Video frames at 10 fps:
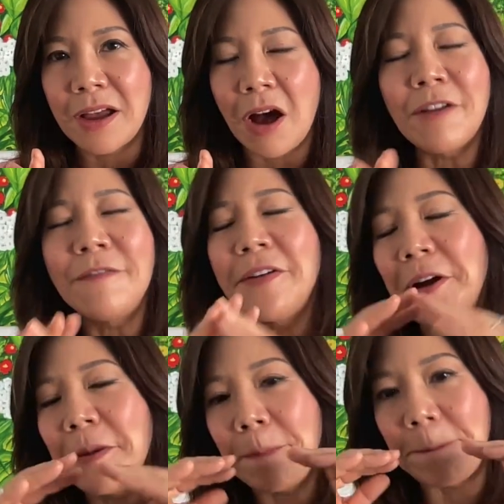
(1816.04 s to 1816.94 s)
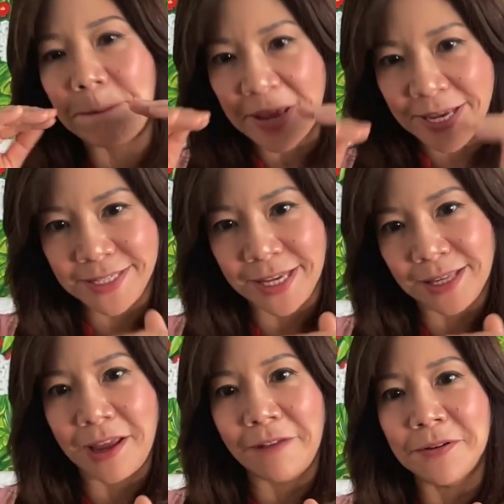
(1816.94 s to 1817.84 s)
on a very basic
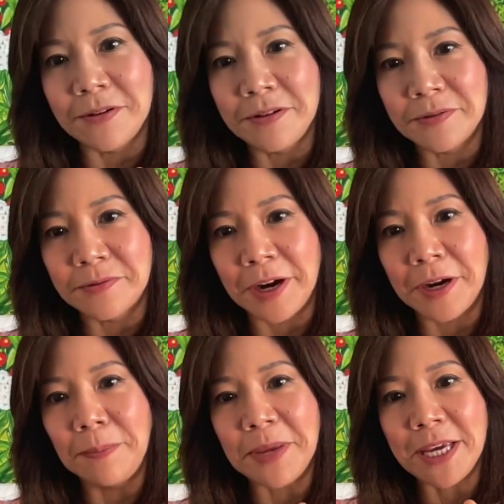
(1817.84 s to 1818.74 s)
level, right?